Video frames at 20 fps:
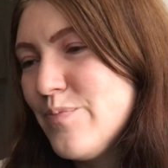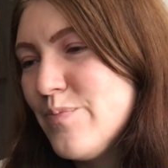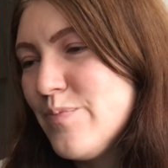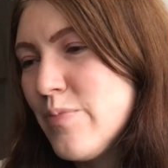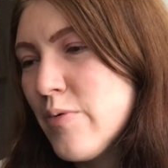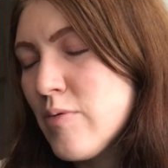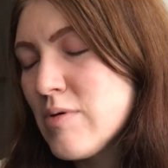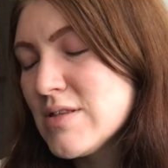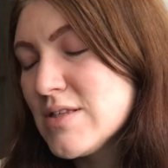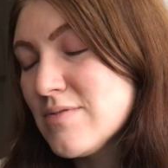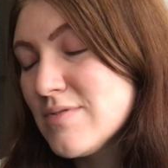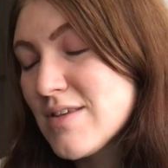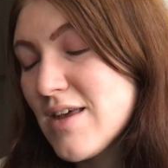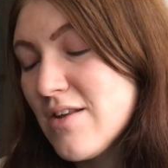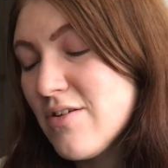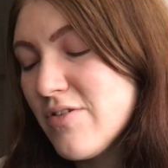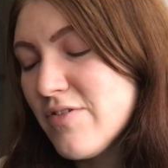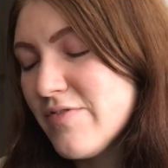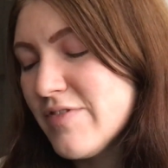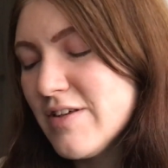but once it was kind
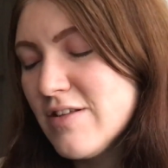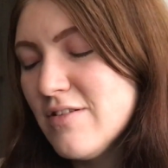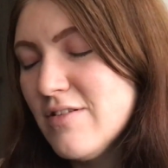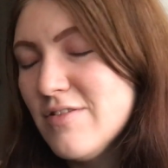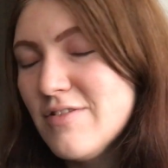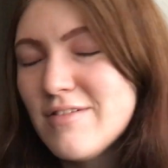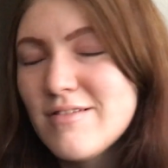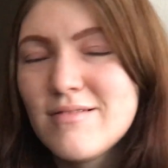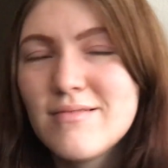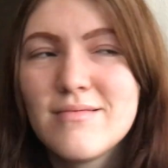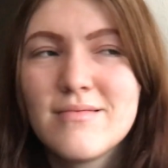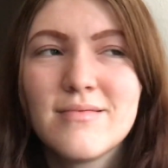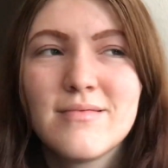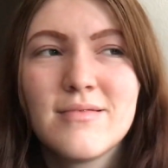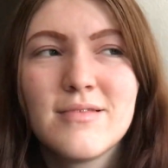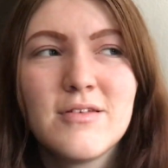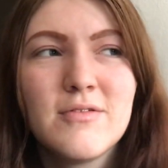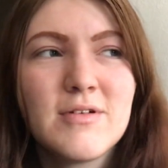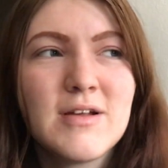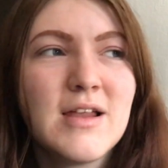of revealed and
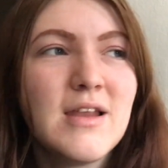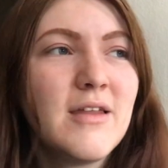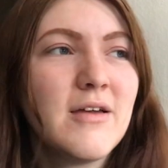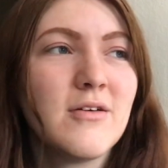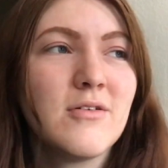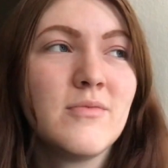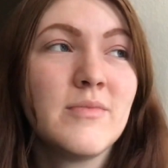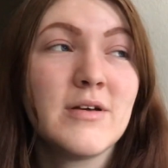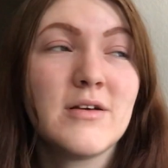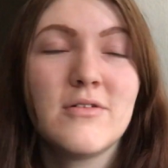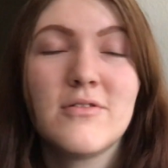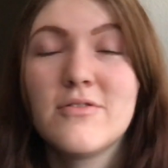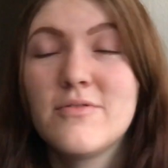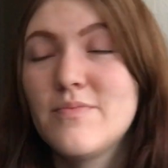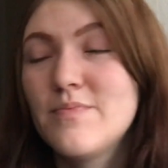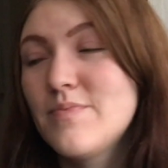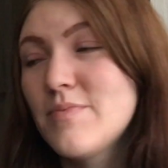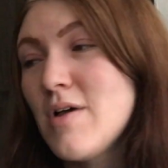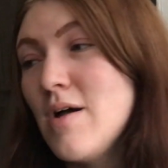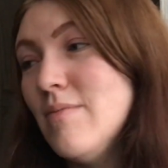you were kind of like, oh my god,
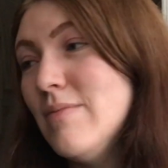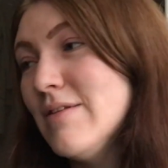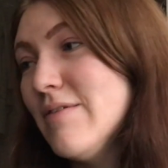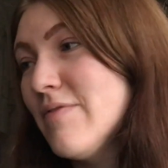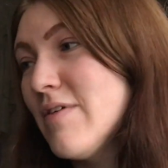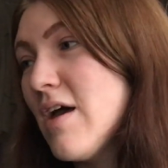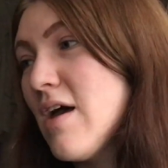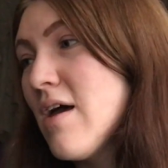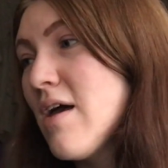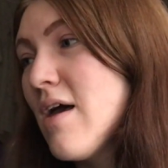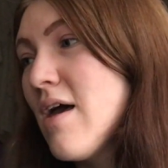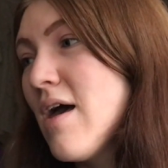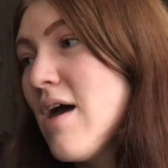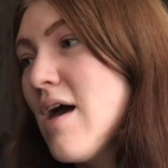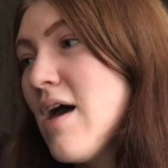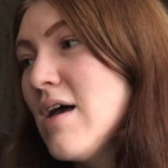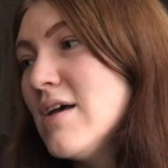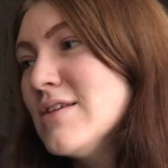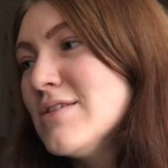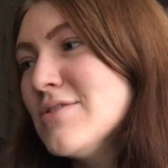can't believe that.
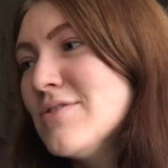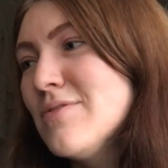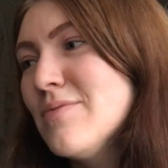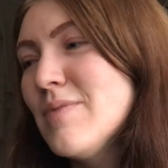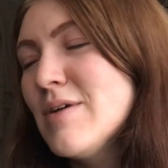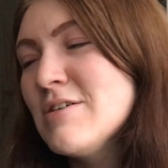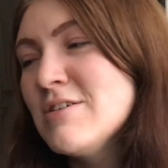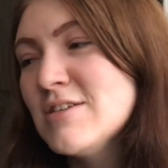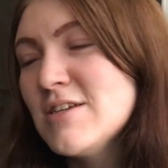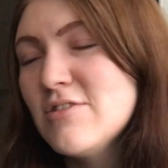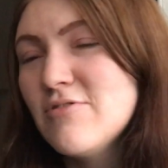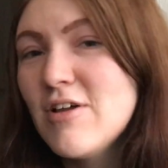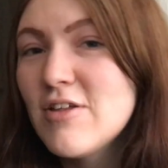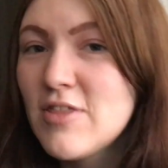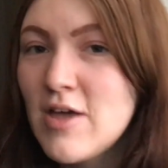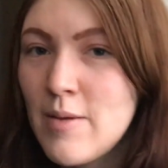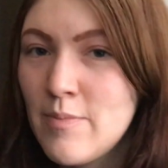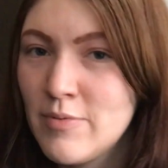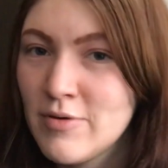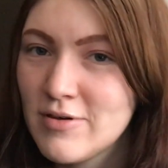So because I'd read
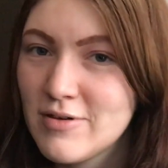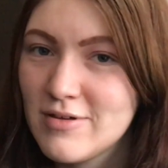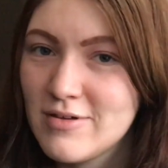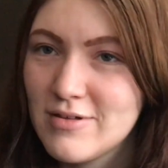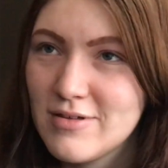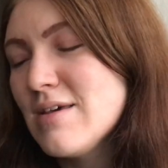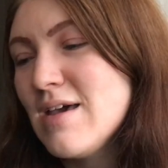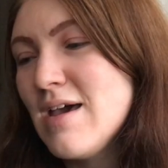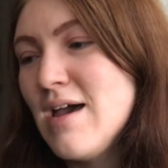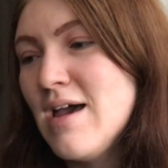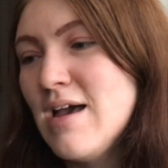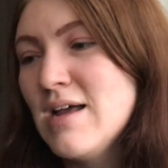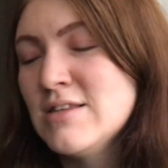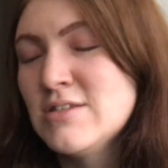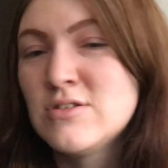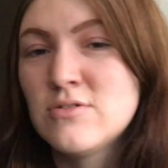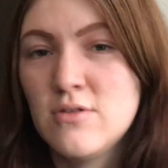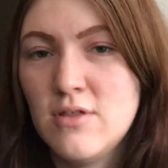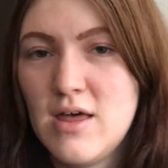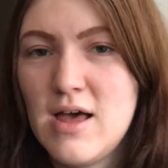that book and
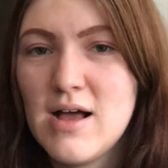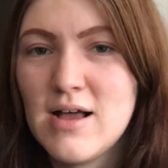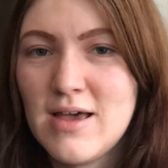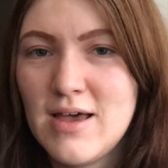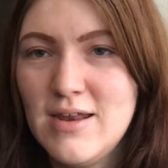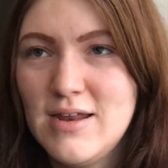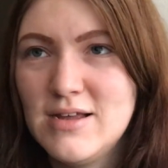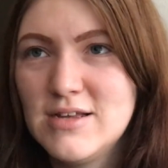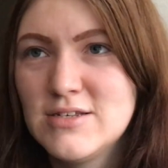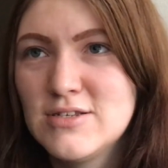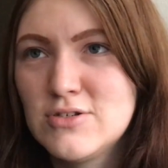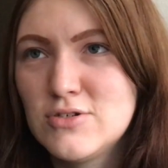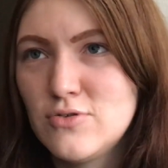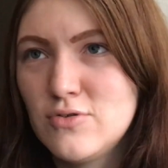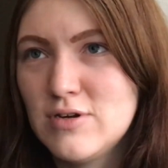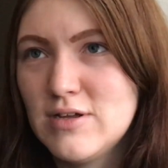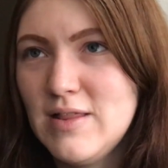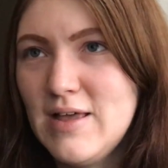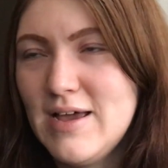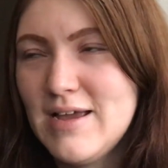so that kind of
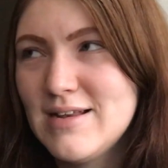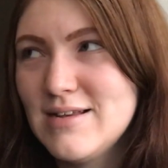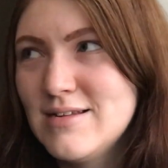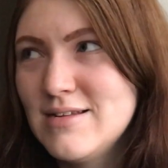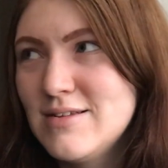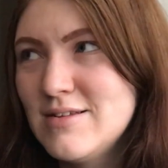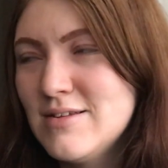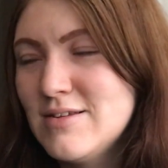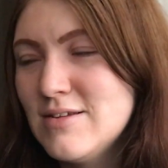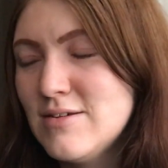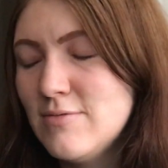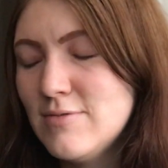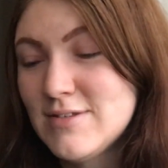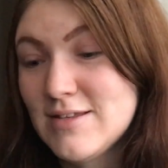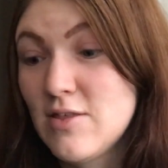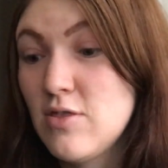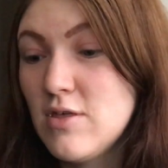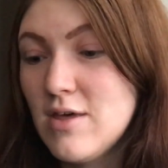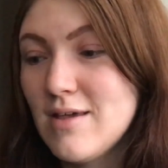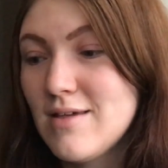storyline was a
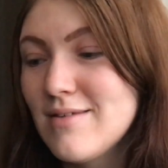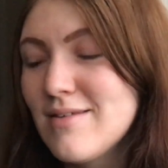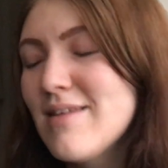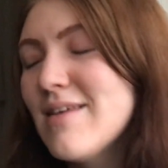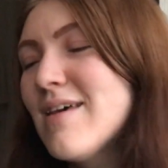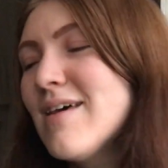thing